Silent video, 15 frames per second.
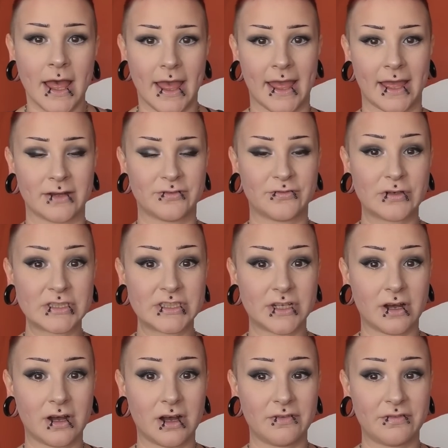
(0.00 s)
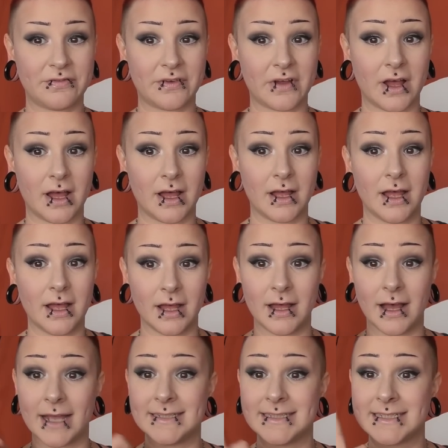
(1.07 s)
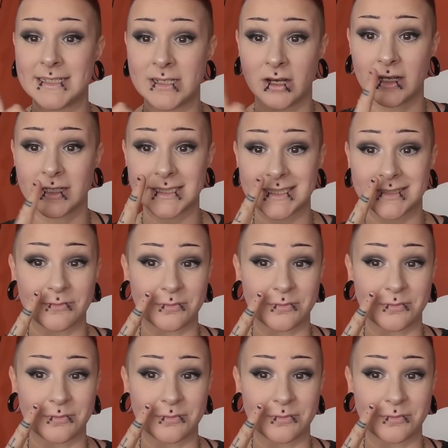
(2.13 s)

And first off, I did not